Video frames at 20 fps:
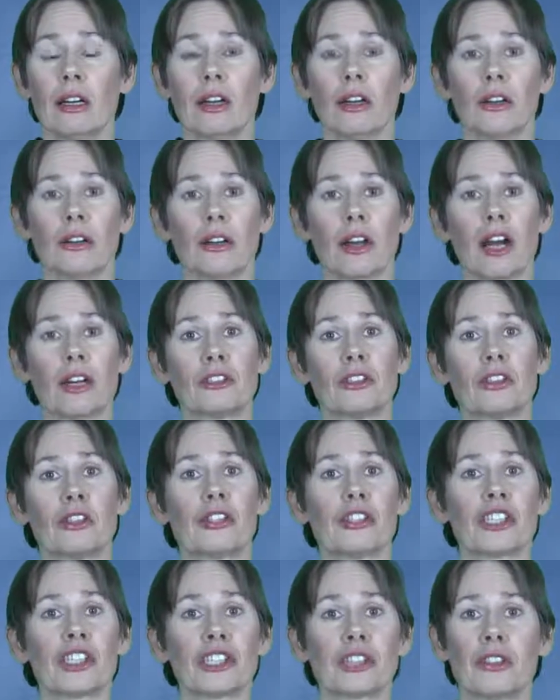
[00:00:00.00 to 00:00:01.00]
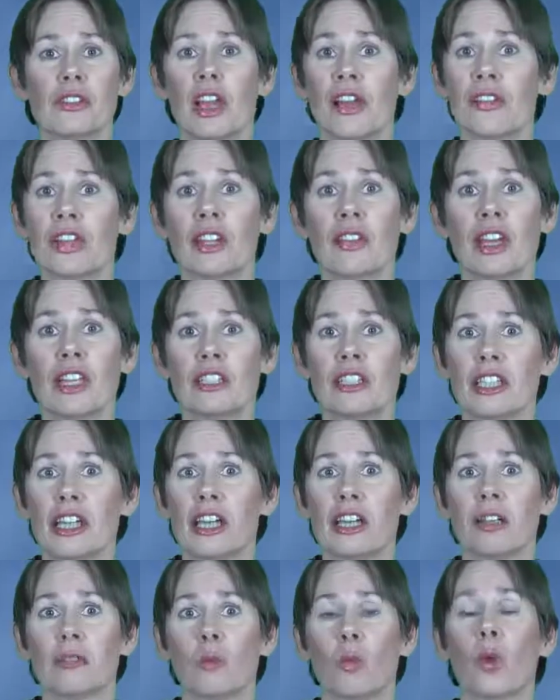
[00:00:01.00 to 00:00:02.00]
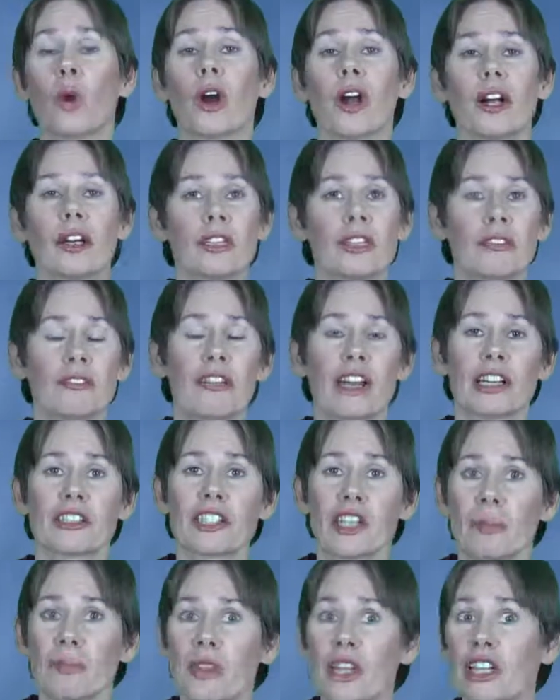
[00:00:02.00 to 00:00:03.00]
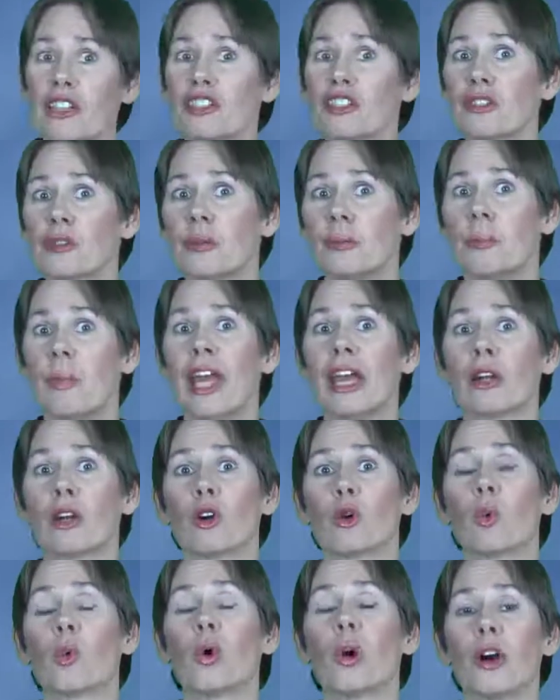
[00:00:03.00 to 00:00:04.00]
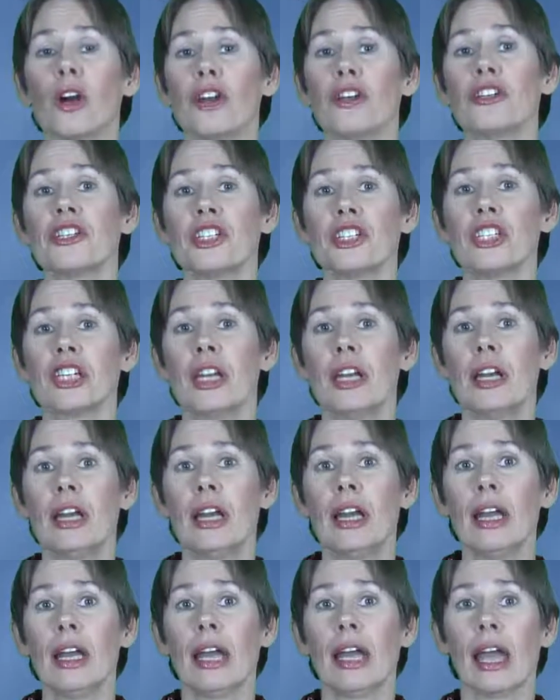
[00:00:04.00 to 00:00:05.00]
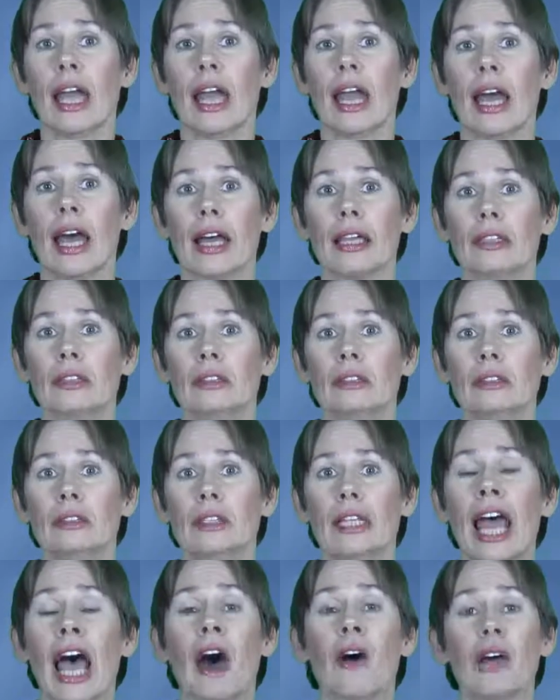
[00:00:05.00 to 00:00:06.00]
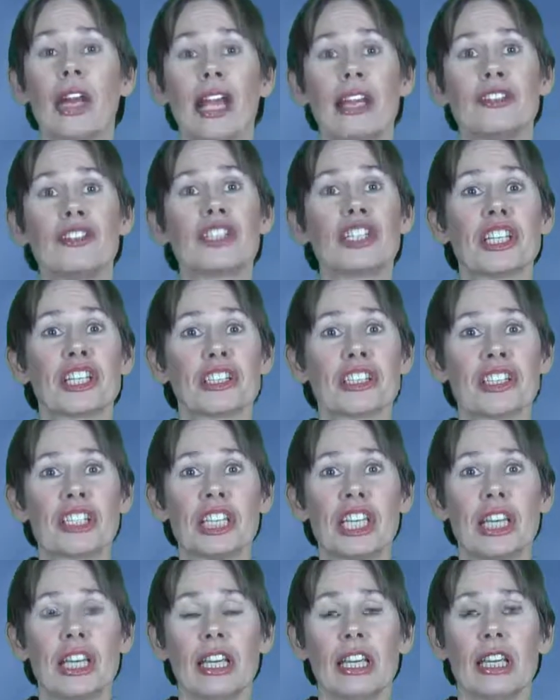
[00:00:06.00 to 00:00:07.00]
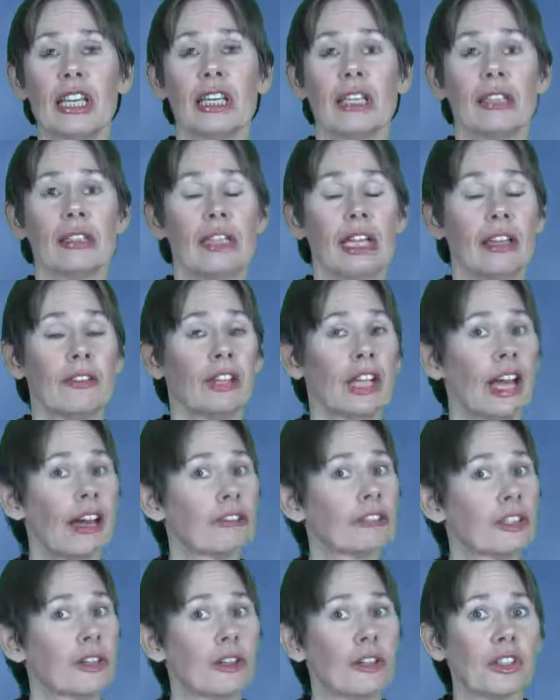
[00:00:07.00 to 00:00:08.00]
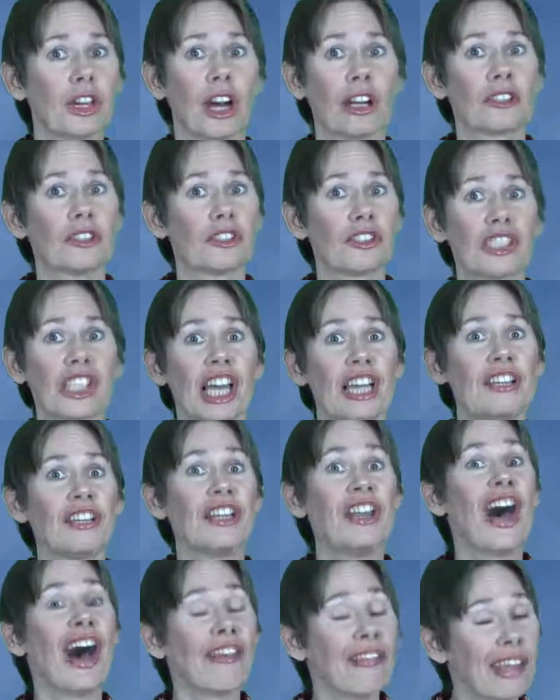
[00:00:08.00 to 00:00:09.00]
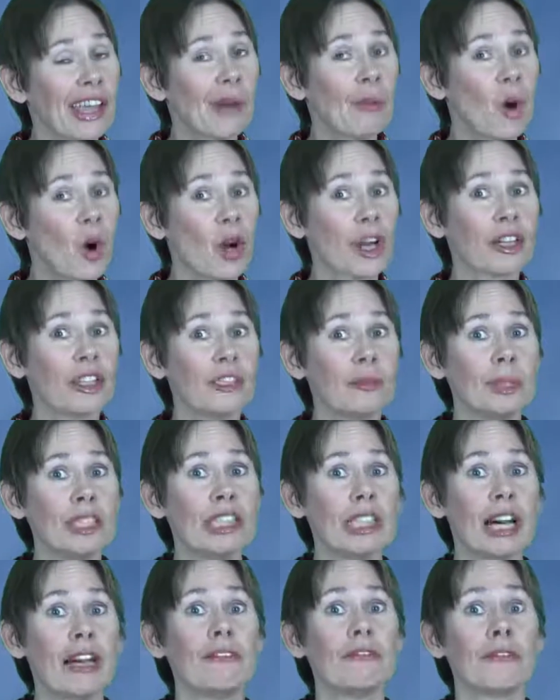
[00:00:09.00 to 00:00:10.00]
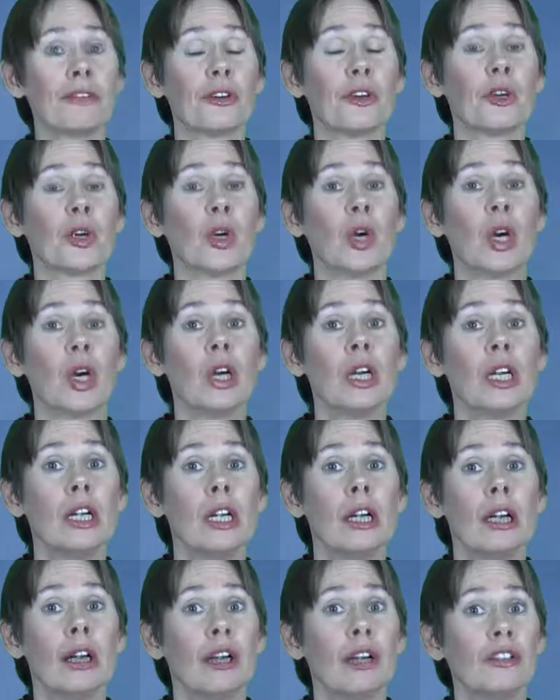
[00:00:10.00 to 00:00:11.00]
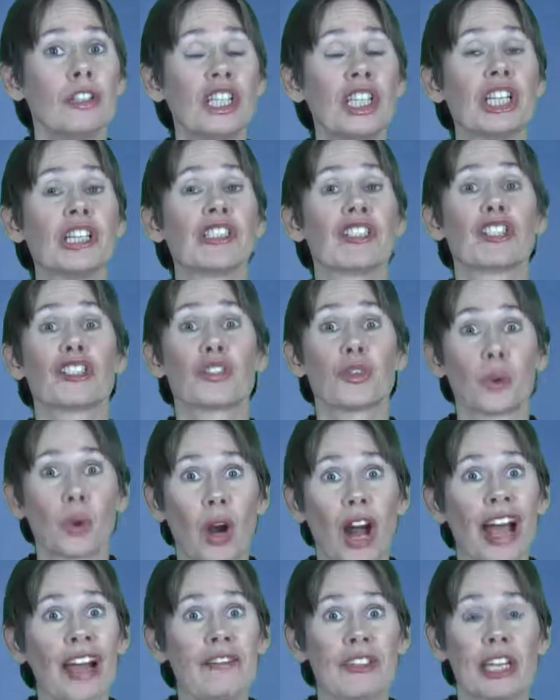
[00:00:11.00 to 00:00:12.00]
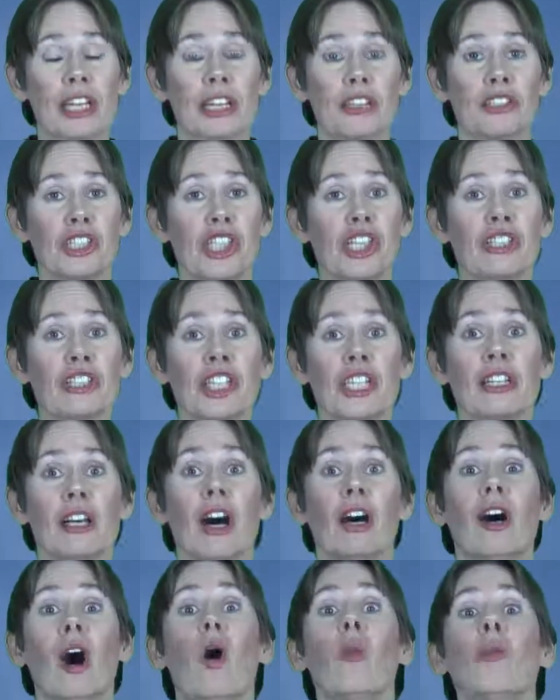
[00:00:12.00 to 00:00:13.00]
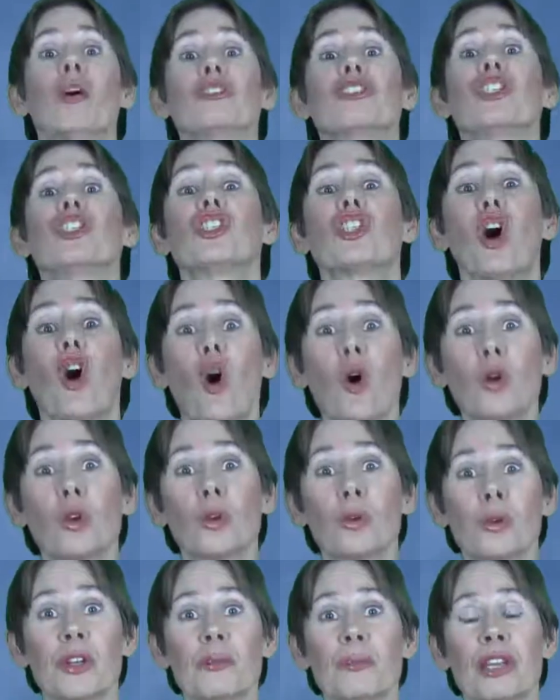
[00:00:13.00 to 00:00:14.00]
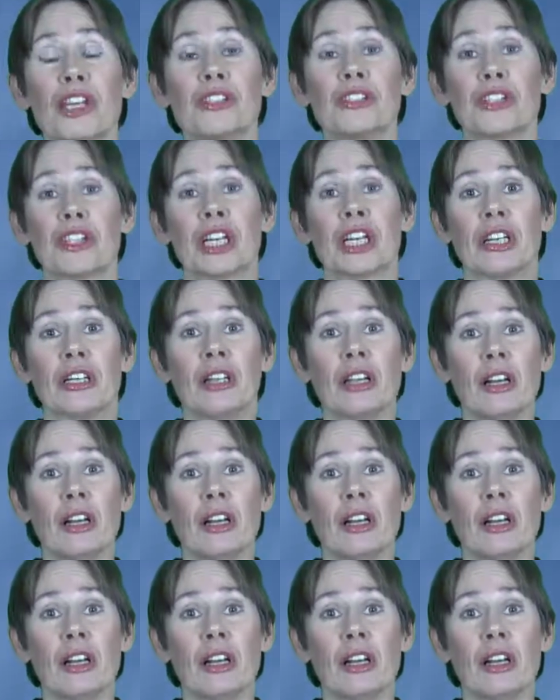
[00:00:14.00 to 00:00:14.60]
Her doctors, nothing they did worked. In fact, some things made her worse. And now at age sixteen, even after her doctor said nothing more could be done for her, she is thriving. She is in almost total remission.